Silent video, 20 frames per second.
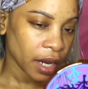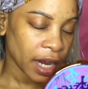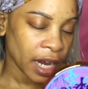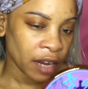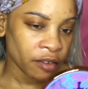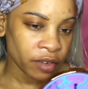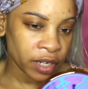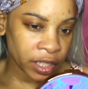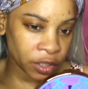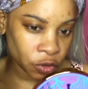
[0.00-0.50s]

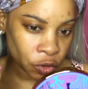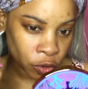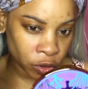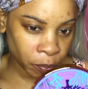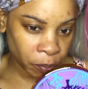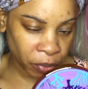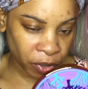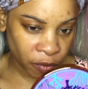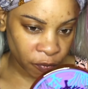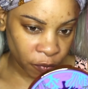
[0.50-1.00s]
I really
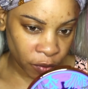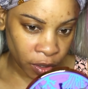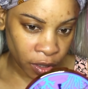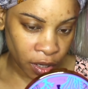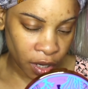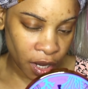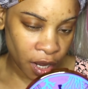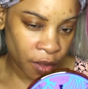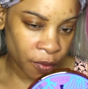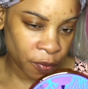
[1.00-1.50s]
do
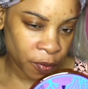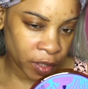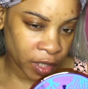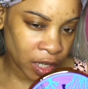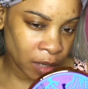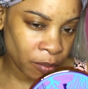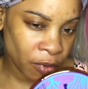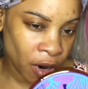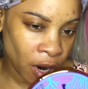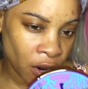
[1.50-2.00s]
prefer a
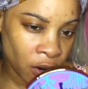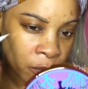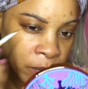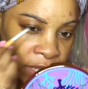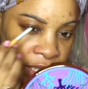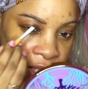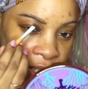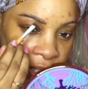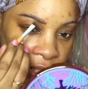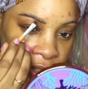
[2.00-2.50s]
thicker brow
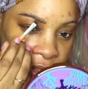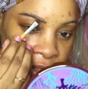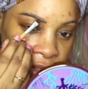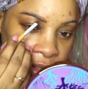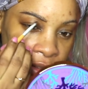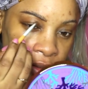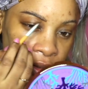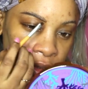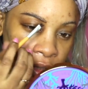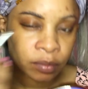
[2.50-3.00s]
because
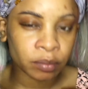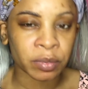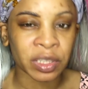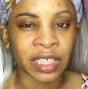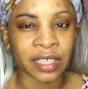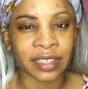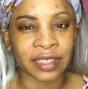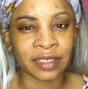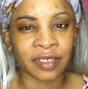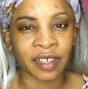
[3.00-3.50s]

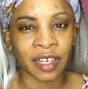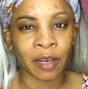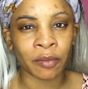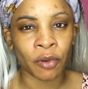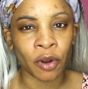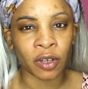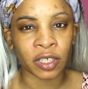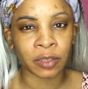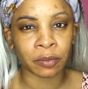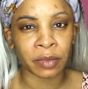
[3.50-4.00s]
thicker
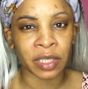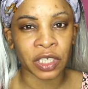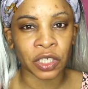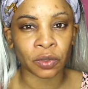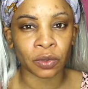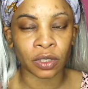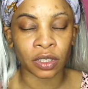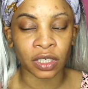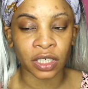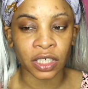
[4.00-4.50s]
brows make
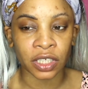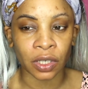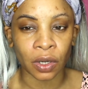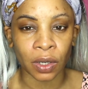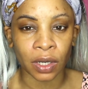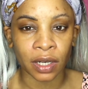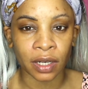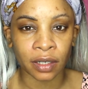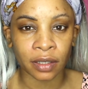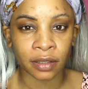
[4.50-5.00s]
you look
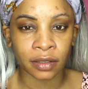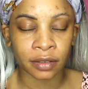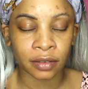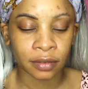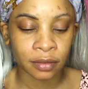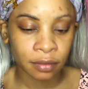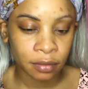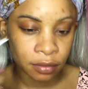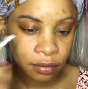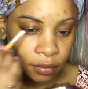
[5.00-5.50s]
younger,
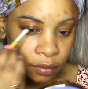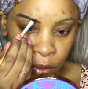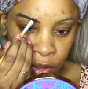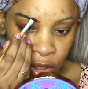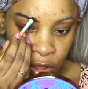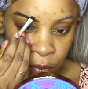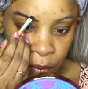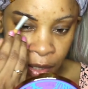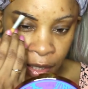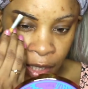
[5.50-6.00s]
which
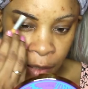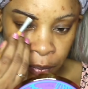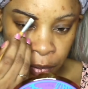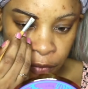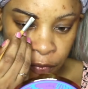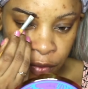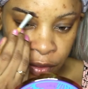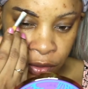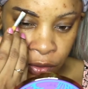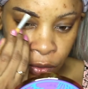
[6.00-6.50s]
is why I
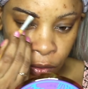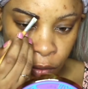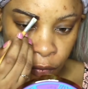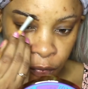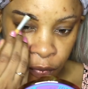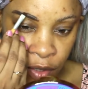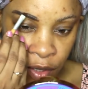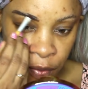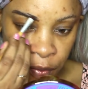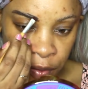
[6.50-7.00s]
prefer to go
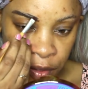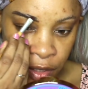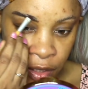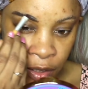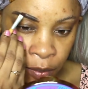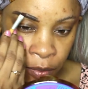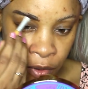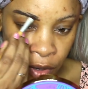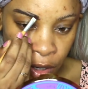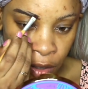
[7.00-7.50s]
for a
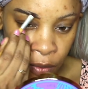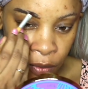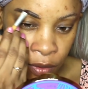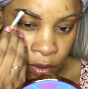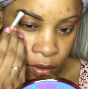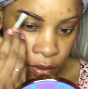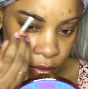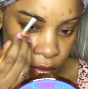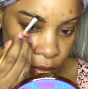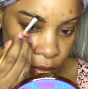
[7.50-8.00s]
thicker brow.